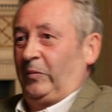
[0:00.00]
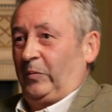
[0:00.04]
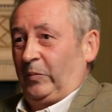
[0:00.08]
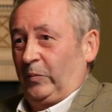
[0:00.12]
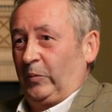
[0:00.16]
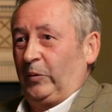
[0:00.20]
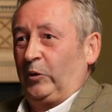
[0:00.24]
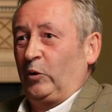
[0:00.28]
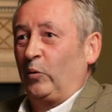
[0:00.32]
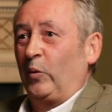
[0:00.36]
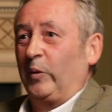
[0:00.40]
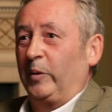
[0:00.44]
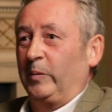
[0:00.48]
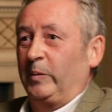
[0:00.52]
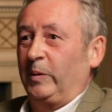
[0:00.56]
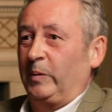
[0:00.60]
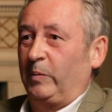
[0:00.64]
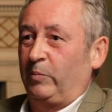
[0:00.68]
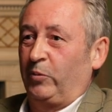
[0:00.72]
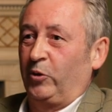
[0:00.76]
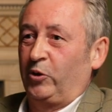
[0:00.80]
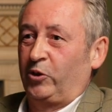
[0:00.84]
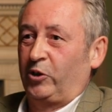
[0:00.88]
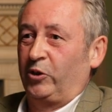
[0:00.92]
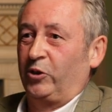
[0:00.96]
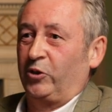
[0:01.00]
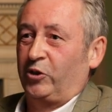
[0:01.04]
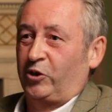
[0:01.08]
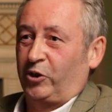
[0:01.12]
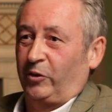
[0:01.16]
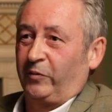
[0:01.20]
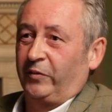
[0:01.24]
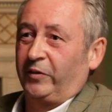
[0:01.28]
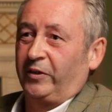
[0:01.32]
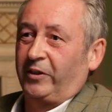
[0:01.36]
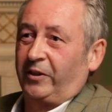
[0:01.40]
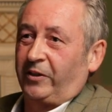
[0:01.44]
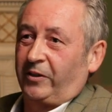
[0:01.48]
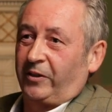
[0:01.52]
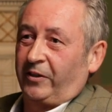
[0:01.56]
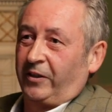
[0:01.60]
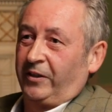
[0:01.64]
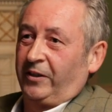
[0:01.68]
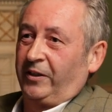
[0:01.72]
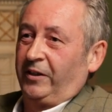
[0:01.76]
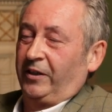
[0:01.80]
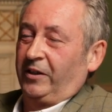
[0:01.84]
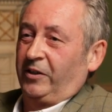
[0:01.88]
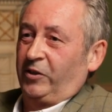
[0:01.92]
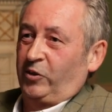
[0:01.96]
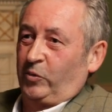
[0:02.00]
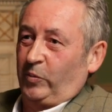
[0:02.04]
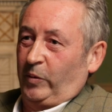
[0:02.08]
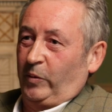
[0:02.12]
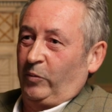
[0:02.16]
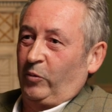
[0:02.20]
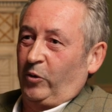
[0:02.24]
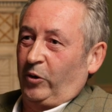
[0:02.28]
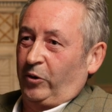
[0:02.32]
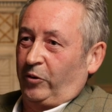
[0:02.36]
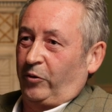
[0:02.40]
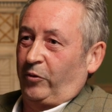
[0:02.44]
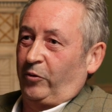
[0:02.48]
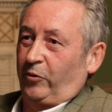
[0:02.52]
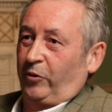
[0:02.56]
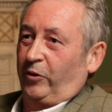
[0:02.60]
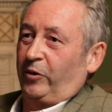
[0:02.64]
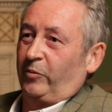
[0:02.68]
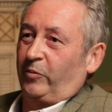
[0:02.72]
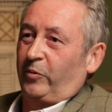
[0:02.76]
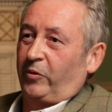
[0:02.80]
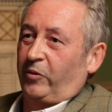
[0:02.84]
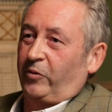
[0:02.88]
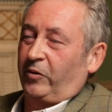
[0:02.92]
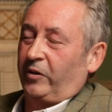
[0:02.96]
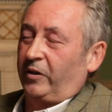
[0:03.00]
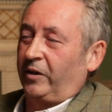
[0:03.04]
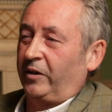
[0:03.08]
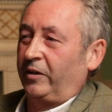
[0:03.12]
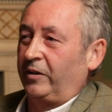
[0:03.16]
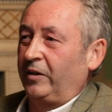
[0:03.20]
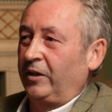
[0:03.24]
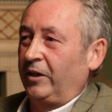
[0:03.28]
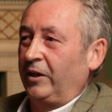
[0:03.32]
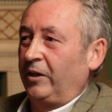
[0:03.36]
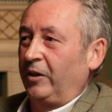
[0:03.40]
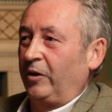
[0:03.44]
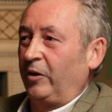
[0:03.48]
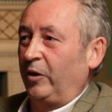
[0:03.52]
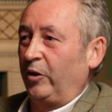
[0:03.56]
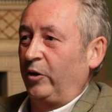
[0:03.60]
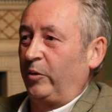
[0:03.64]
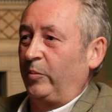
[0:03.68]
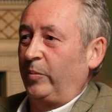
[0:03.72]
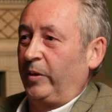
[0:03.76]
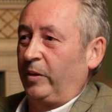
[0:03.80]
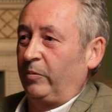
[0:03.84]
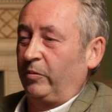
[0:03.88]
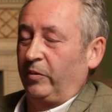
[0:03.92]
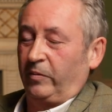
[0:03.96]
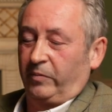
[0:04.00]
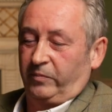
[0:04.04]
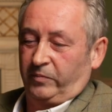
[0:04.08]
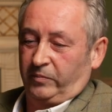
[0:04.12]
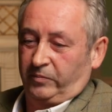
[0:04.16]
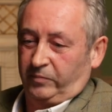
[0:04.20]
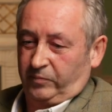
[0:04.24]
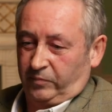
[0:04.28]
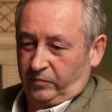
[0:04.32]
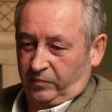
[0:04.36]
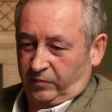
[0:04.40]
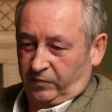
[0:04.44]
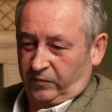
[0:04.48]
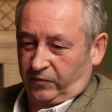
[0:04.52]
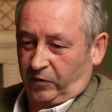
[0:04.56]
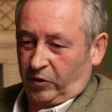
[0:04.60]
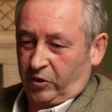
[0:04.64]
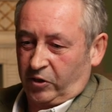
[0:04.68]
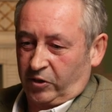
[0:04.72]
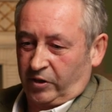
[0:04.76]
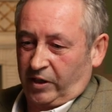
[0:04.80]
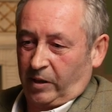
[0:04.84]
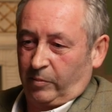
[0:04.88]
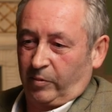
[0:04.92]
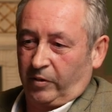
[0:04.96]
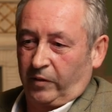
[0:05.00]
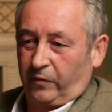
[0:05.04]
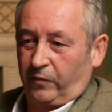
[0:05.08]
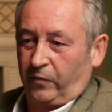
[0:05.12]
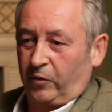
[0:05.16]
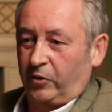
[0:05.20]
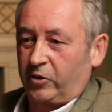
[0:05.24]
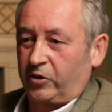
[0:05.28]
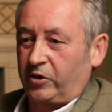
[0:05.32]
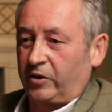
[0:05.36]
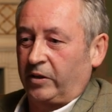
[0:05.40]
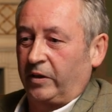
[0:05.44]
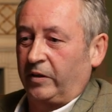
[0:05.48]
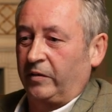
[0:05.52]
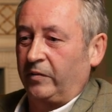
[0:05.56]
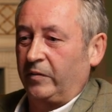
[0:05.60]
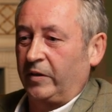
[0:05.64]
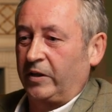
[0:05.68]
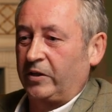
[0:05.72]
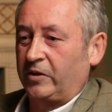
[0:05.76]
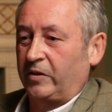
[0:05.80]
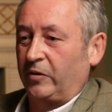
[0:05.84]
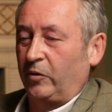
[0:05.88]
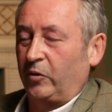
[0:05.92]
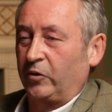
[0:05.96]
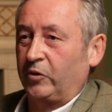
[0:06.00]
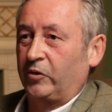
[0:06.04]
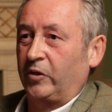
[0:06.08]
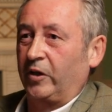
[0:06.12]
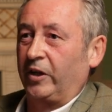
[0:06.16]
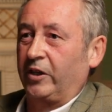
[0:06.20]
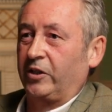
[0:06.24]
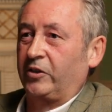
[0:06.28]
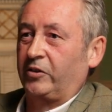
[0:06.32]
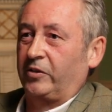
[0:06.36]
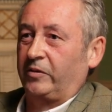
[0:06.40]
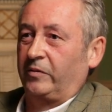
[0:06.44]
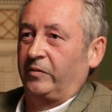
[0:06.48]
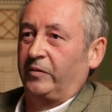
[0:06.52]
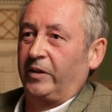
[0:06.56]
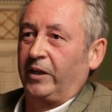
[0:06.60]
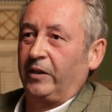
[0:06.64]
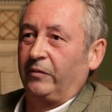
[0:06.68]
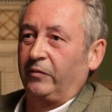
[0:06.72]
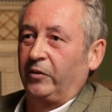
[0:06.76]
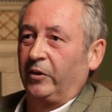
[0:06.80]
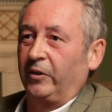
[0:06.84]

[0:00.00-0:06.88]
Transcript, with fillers: we don't want to be pushing and shoving here. So we walked through it with the uh, other people First Deputy First and the rest of the entourage arrived